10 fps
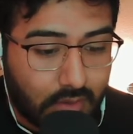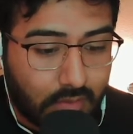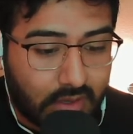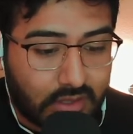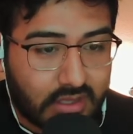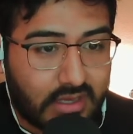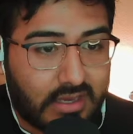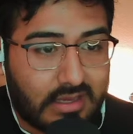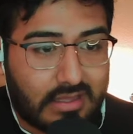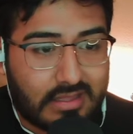which
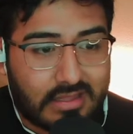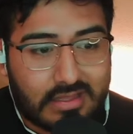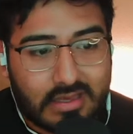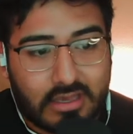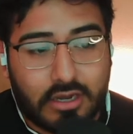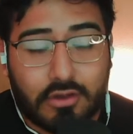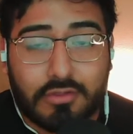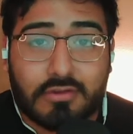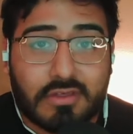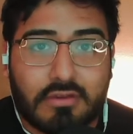is,
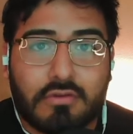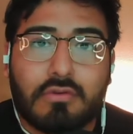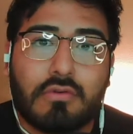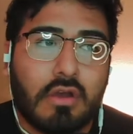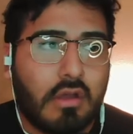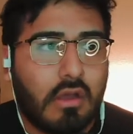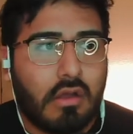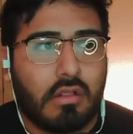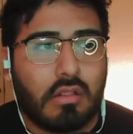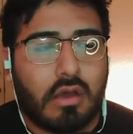there's still
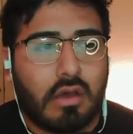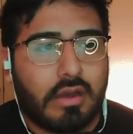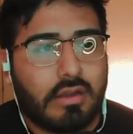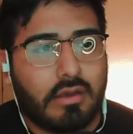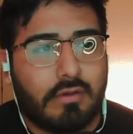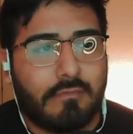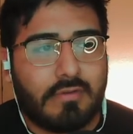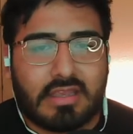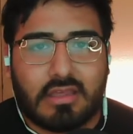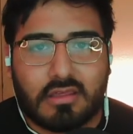a lot of
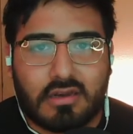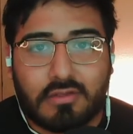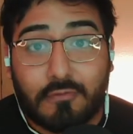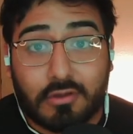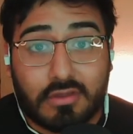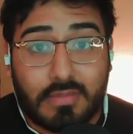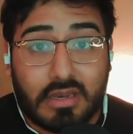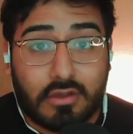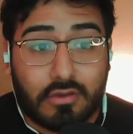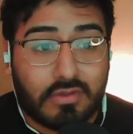attention as far as the
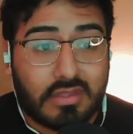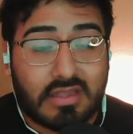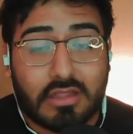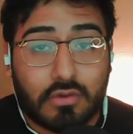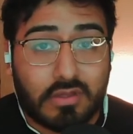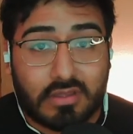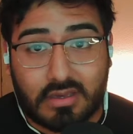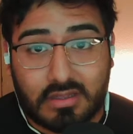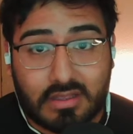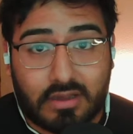media goes. And that's always a
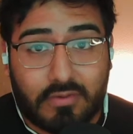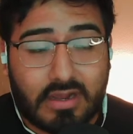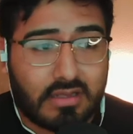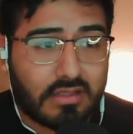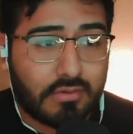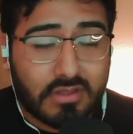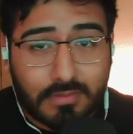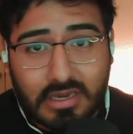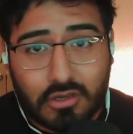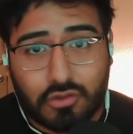good thing, right? As soon as the
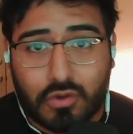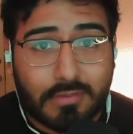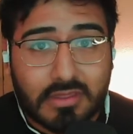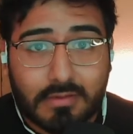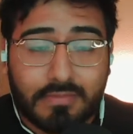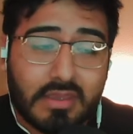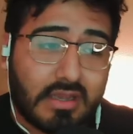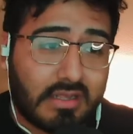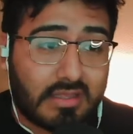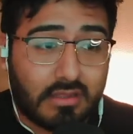media drops something
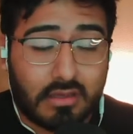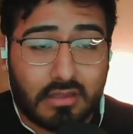and as